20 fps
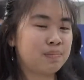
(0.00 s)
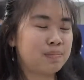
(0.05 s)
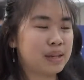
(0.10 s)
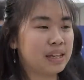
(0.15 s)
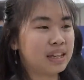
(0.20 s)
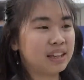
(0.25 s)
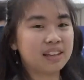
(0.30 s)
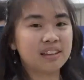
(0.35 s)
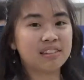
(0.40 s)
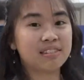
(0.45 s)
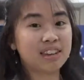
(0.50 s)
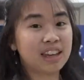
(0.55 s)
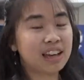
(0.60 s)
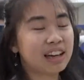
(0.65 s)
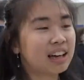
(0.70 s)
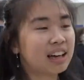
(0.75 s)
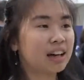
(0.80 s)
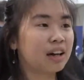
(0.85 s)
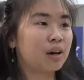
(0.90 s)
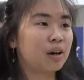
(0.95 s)
being
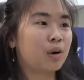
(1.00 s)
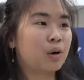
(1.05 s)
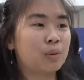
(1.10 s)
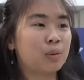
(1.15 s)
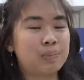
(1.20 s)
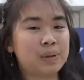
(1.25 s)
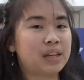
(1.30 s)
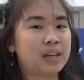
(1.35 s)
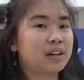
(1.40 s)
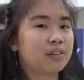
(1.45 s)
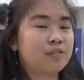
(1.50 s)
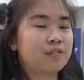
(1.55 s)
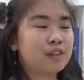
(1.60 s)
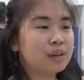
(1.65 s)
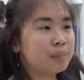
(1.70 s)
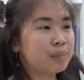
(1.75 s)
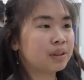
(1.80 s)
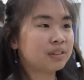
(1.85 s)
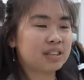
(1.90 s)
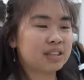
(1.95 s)
young or being a
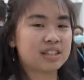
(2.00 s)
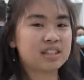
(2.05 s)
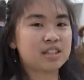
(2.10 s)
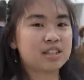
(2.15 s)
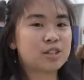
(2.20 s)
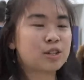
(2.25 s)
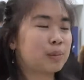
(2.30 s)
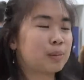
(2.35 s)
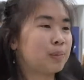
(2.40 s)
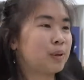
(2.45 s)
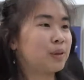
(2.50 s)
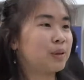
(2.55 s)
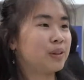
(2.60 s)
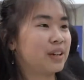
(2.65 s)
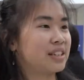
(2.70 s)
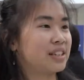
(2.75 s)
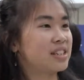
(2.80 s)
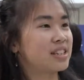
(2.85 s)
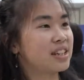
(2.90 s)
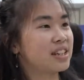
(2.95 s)
female doesn't stop you
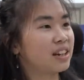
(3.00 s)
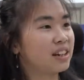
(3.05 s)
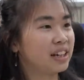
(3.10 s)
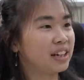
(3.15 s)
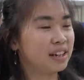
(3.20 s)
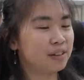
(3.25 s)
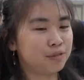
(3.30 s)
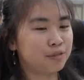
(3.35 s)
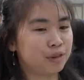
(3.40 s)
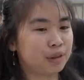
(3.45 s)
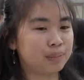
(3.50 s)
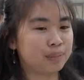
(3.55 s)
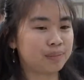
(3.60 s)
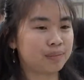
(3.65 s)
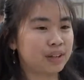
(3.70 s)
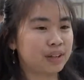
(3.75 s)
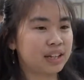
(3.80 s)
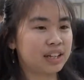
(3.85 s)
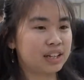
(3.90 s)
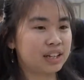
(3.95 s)
necessarily from